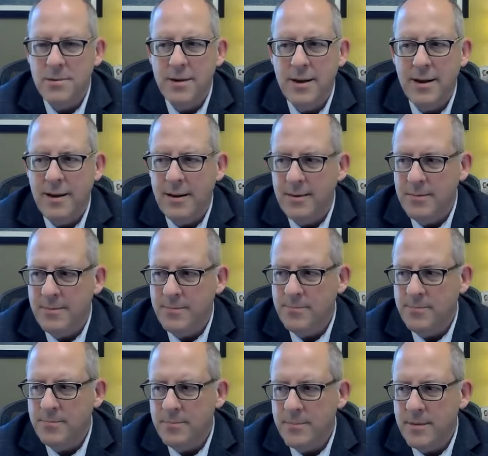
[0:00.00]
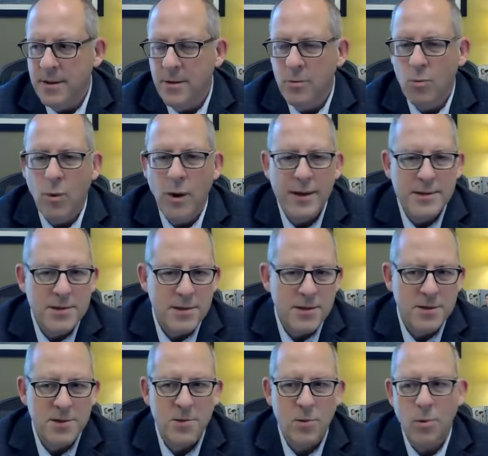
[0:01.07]
um,
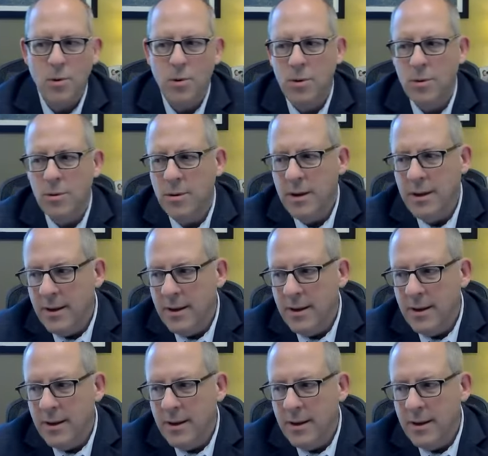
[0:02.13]
racist or